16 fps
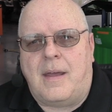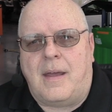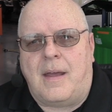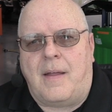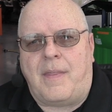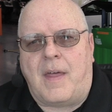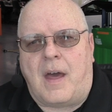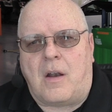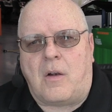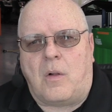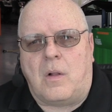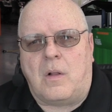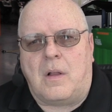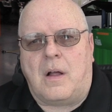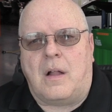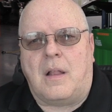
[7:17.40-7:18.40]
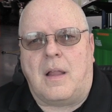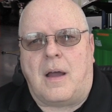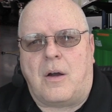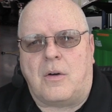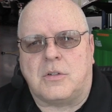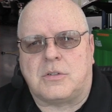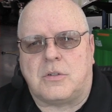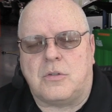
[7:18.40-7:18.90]
and that'll
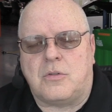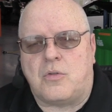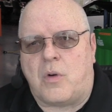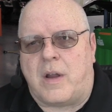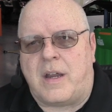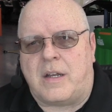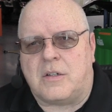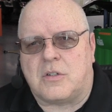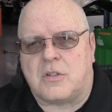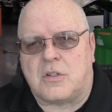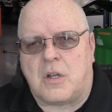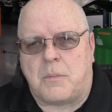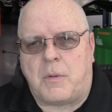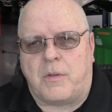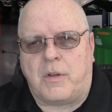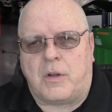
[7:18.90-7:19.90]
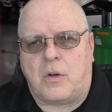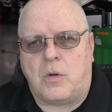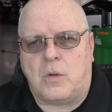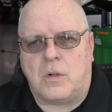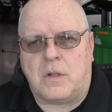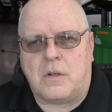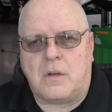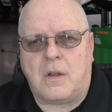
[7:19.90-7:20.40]
allow us to drain some of the
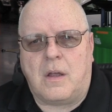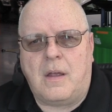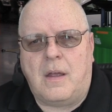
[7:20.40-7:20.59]
coolant.